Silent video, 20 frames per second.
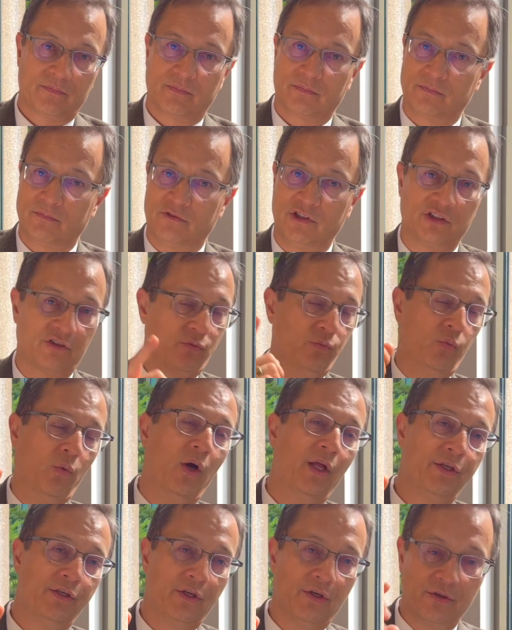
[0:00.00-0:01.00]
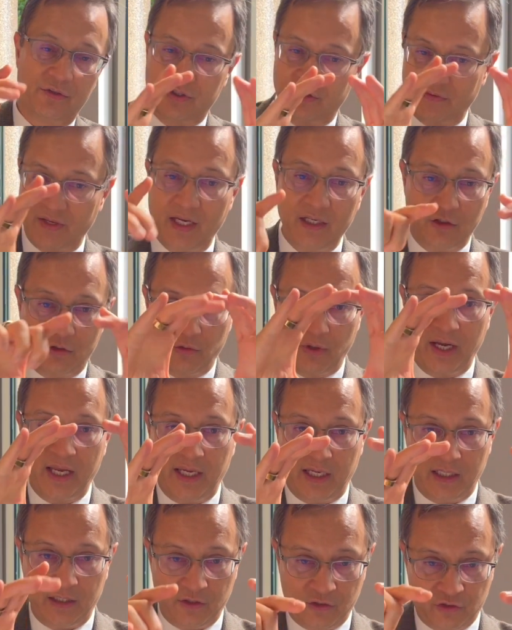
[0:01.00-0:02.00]
just one dose of 8
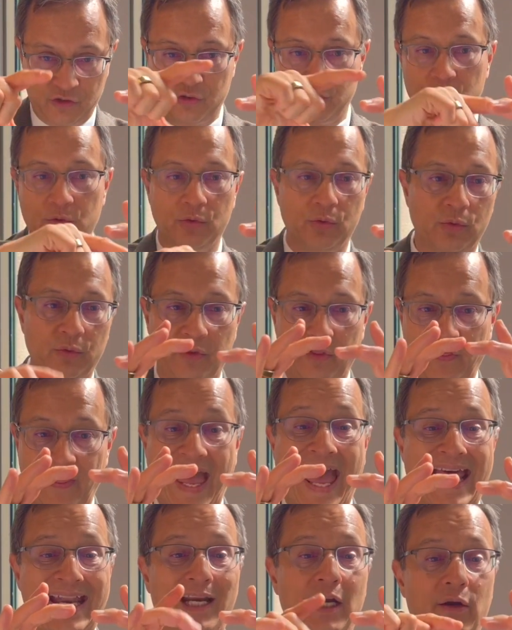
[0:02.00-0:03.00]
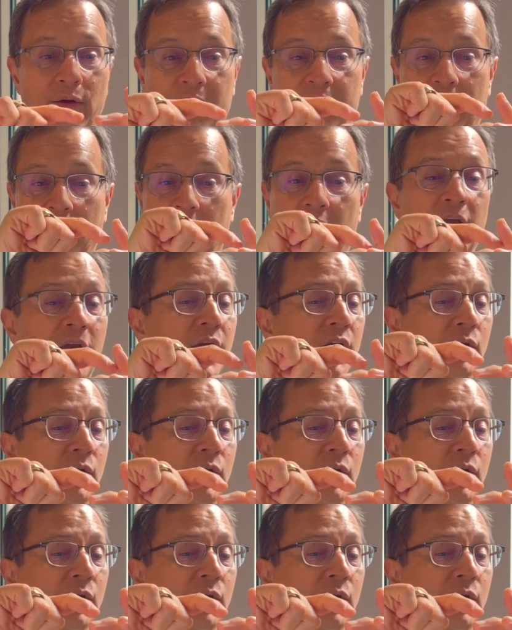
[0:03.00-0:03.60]
gray to that area